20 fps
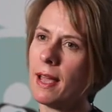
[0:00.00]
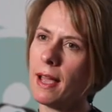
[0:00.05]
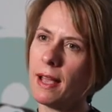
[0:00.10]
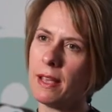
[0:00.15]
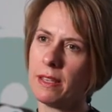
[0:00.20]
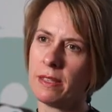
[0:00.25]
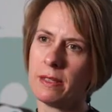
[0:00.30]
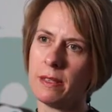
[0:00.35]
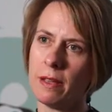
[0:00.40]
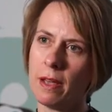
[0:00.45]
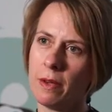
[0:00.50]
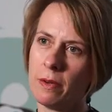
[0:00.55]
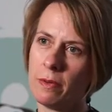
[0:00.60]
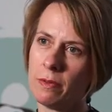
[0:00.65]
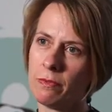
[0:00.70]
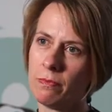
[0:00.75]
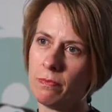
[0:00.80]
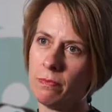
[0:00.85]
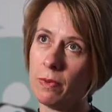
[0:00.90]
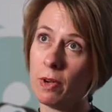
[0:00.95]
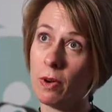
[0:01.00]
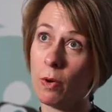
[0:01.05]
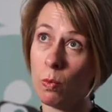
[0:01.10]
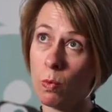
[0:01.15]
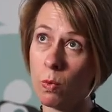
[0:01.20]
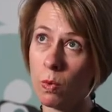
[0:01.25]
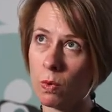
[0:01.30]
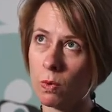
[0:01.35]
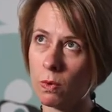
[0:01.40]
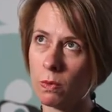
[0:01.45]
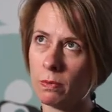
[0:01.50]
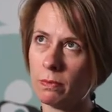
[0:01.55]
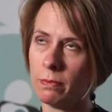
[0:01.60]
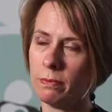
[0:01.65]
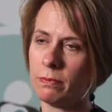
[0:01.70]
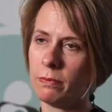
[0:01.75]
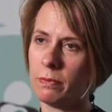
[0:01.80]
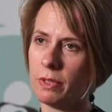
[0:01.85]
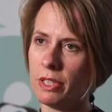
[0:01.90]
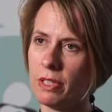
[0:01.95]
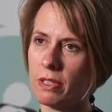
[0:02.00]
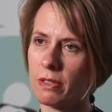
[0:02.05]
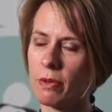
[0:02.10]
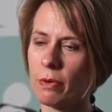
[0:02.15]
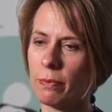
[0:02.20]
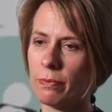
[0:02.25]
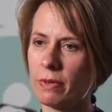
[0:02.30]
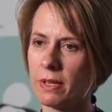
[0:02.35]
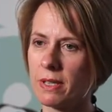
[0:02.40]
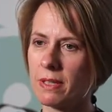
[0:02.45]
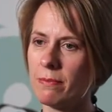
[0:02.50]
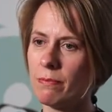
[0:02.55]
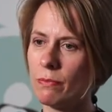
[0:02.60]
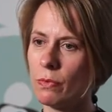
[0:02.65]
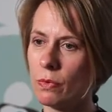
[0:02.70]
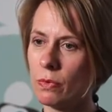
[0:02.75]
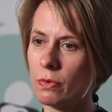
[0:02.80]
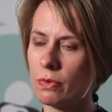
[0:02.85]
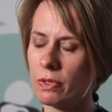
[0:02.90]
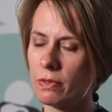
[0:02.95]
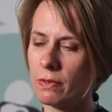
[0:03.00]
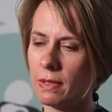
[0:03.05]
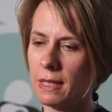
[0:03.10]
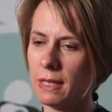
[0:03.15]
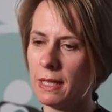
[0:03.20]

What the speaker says: as a wall which has got bricks and mortar in